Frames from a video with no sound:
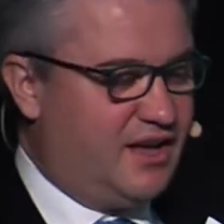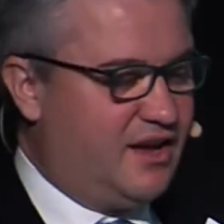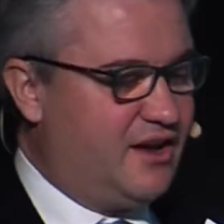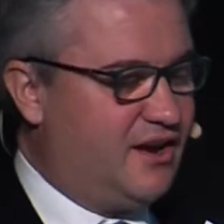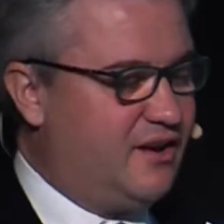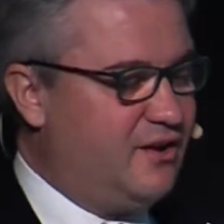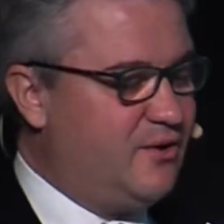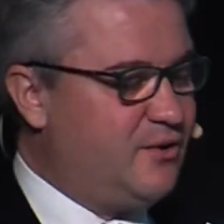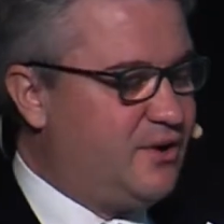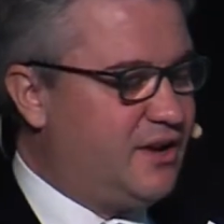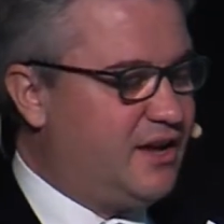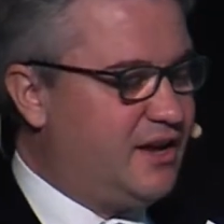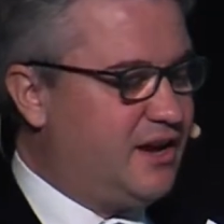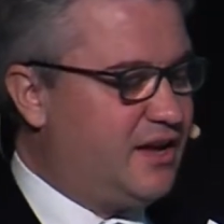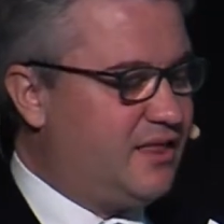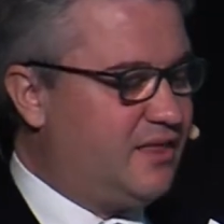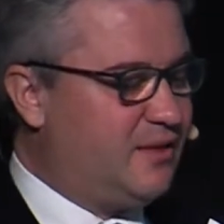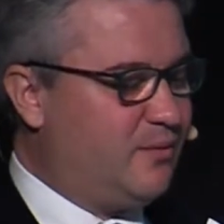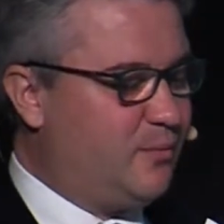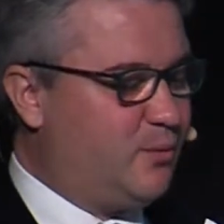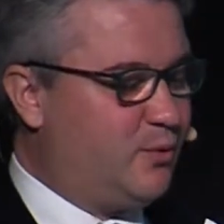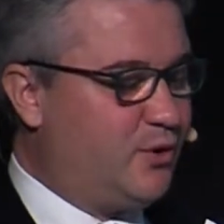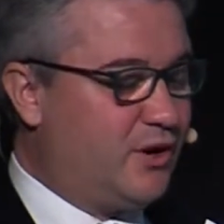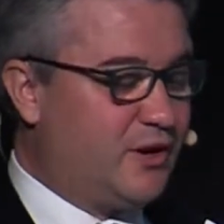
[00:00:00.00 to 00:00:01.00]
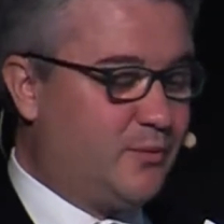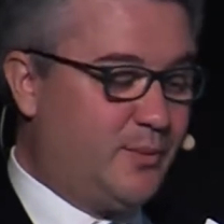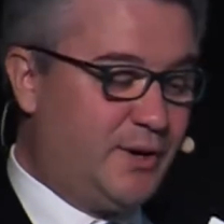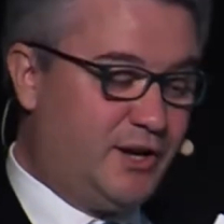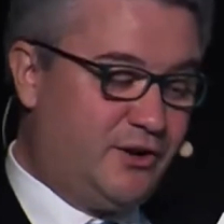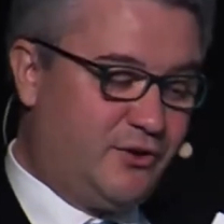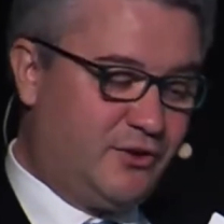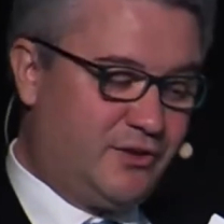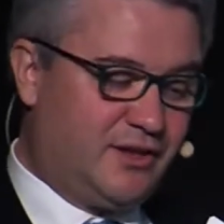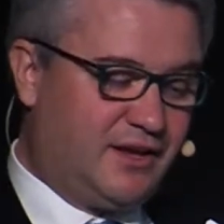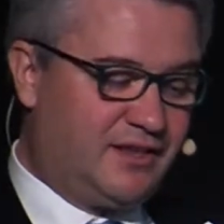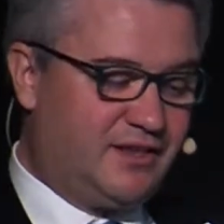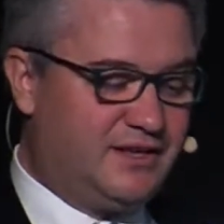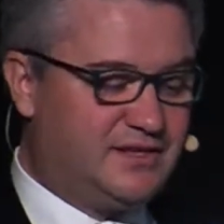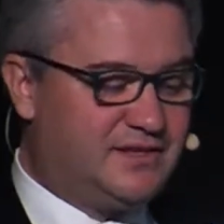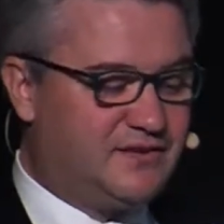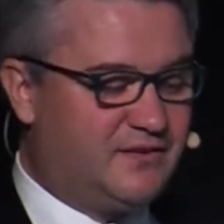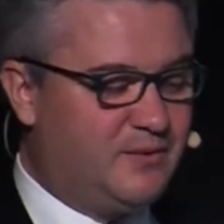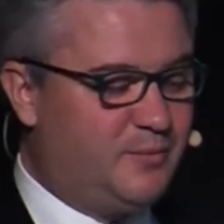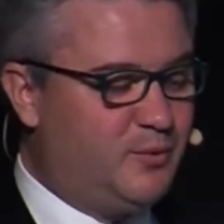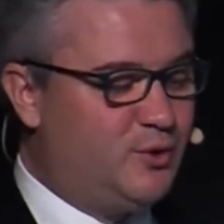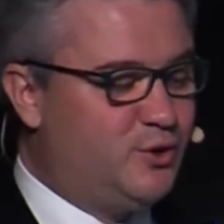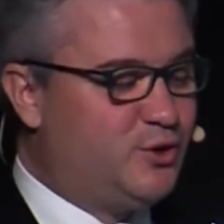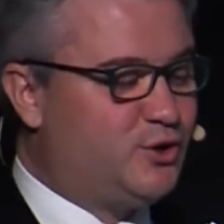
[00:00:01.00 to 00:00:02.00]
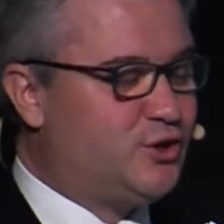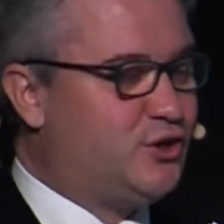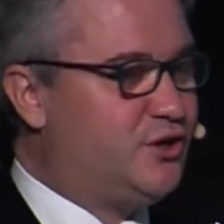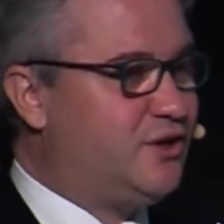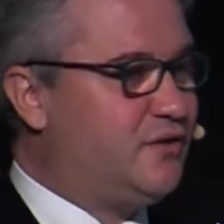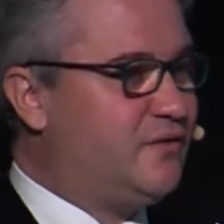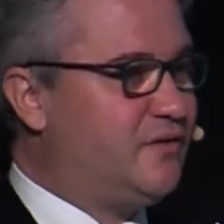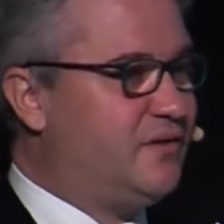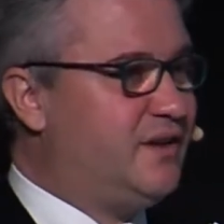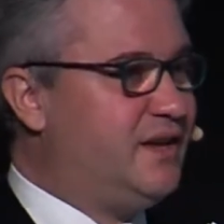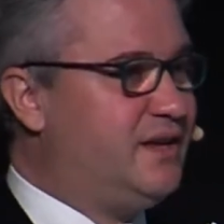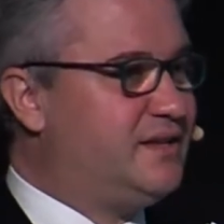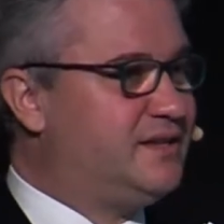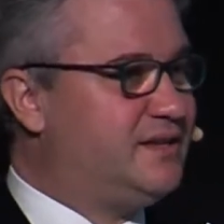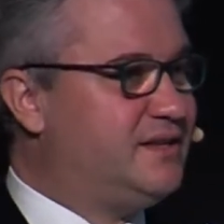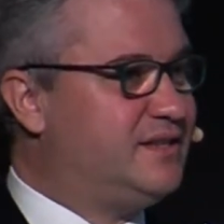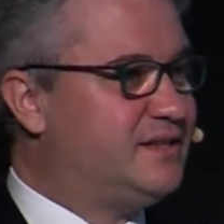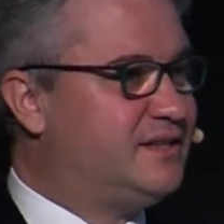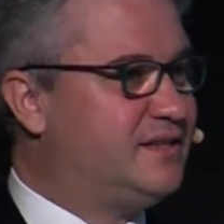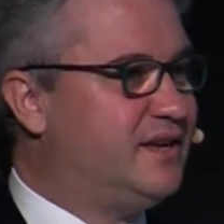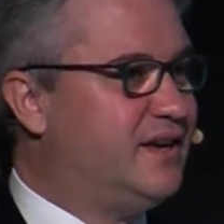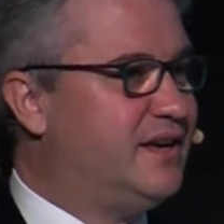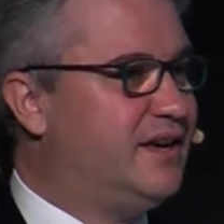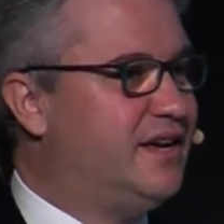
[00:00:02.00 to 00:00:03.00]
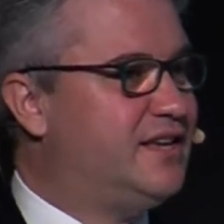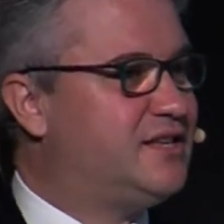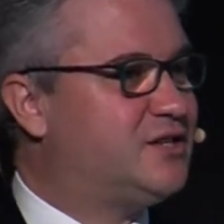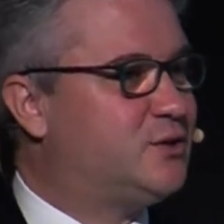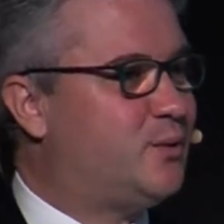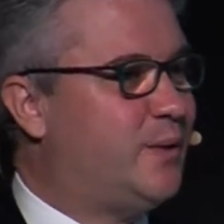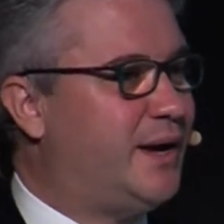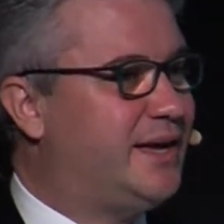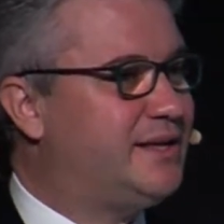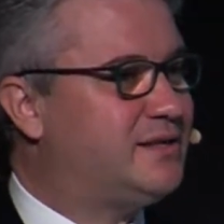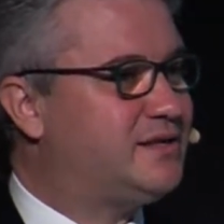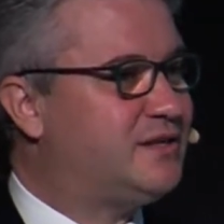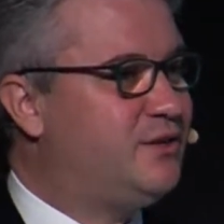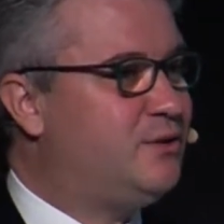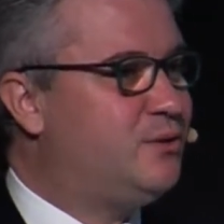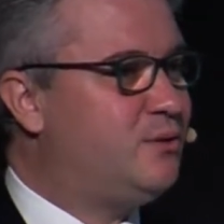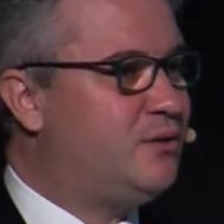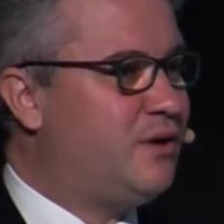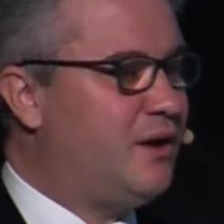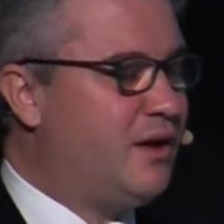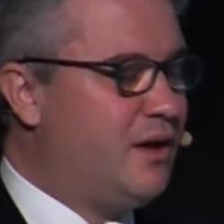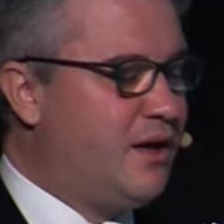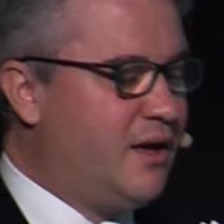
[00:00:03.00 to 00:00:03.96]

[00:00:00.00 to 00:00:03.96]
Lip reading: Looking at the world, we know that distribution of these is quite skewed.